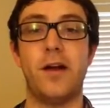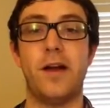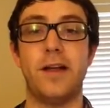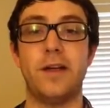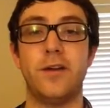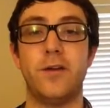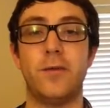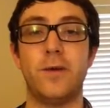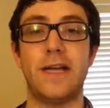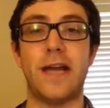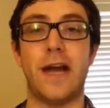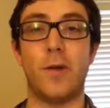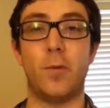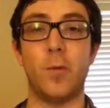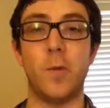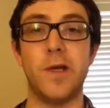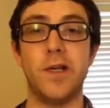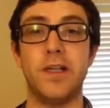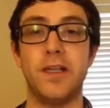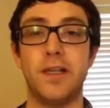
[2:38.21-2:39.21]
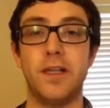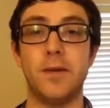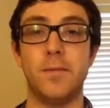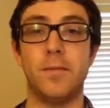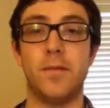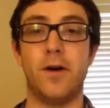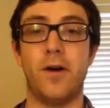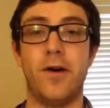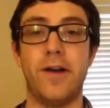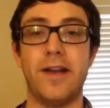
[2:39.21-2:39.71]
I know we got William
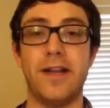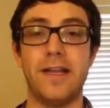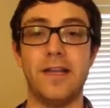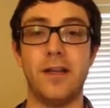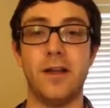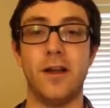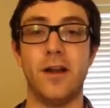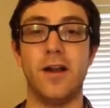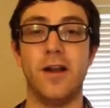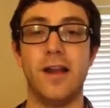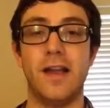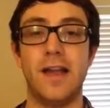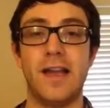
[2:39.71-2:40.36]
on here,